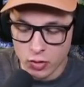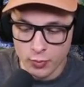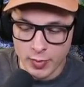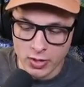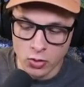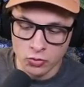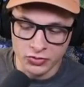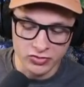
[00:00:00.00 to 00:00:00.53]
but
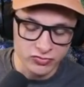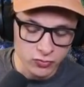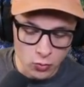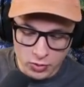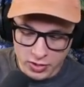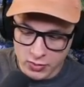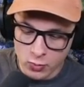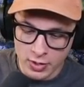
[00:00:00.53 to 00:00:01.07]
only
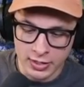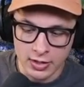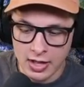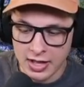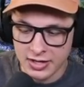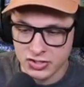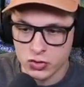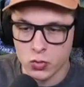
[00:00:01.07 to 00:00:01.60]
41
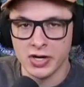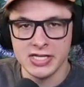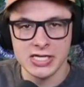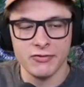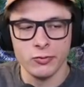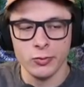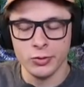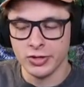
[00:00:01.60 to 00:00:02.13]
lost,
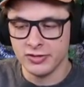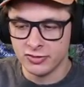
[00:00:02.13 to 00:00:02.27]
27 wounded.